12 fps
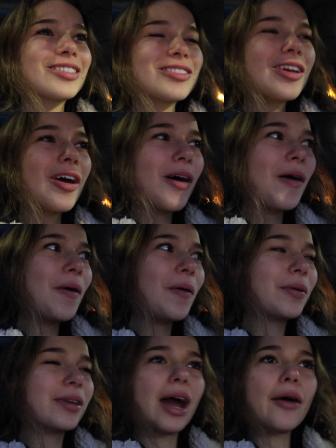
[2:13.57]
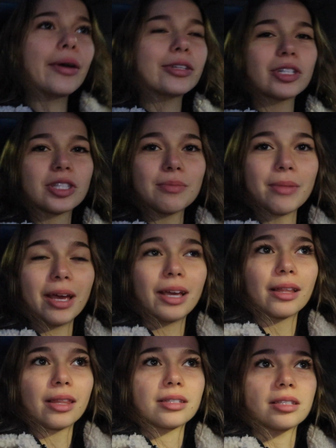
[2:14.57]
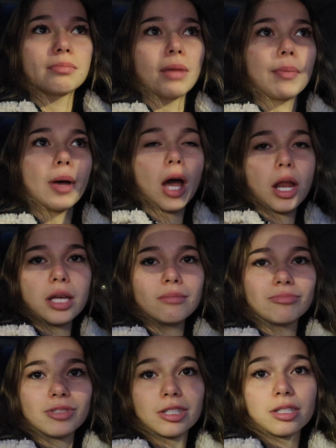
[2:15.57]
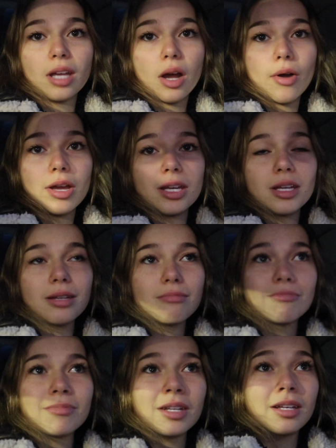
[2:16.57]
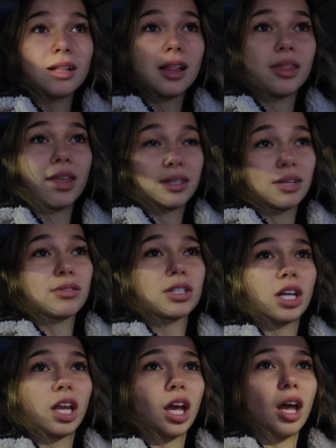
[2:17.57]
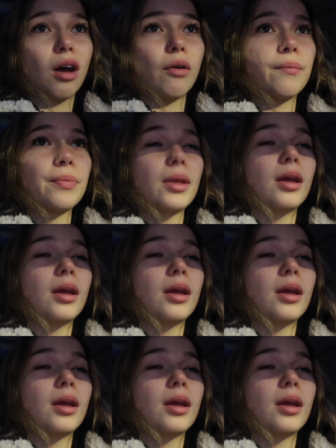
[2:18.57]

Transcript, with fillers: So now I just am like, this is my body. This is how I eat. That's how it's gonna go.